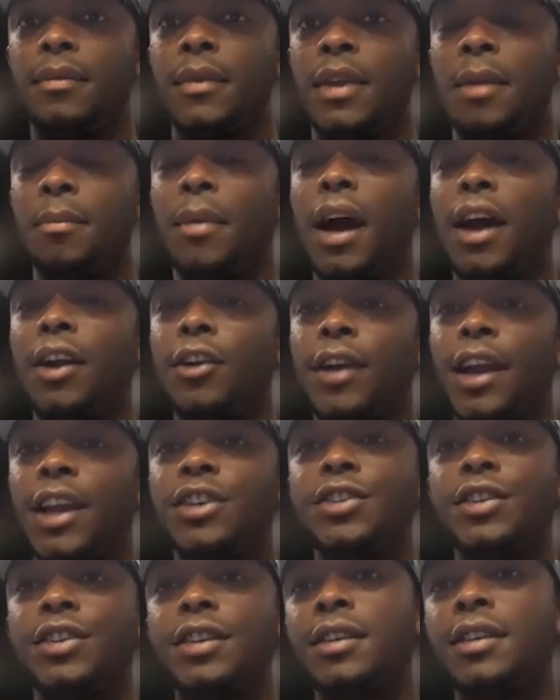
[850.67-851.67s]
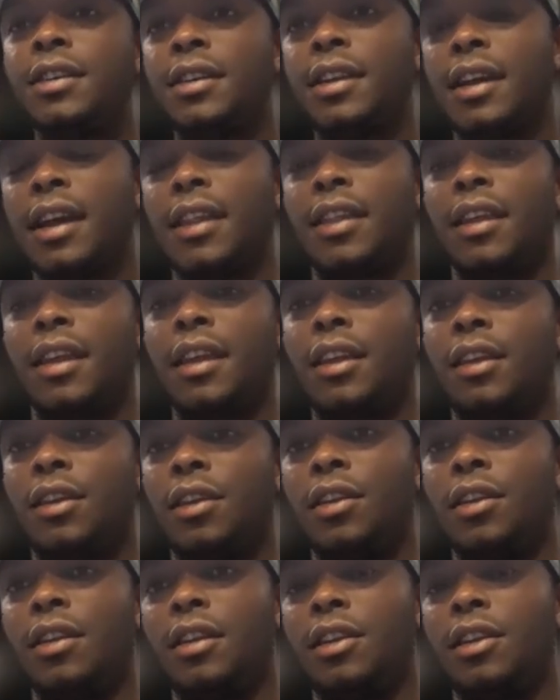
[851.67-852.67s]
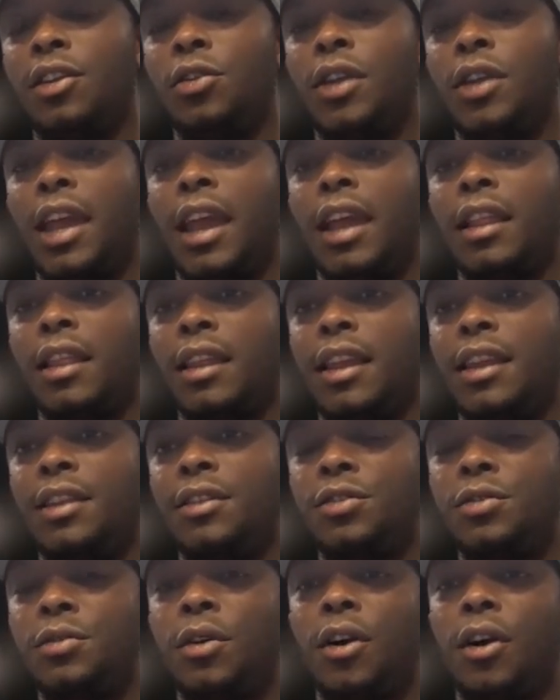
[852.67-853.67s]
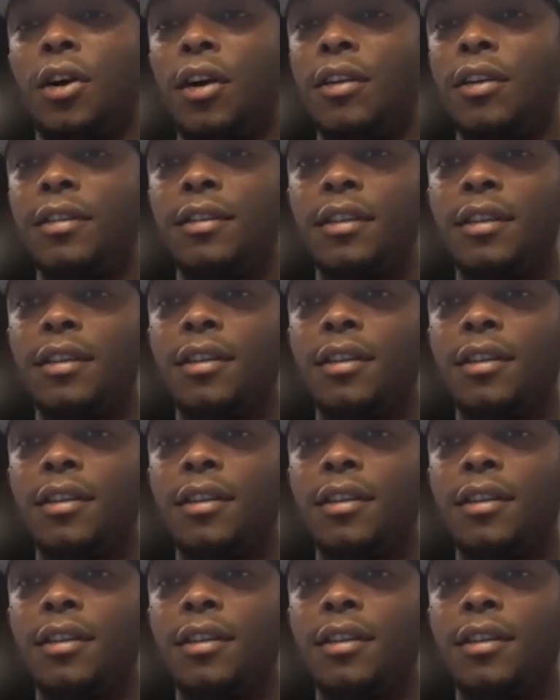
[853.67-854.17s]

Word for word: in moderation. I think you can't lean too hard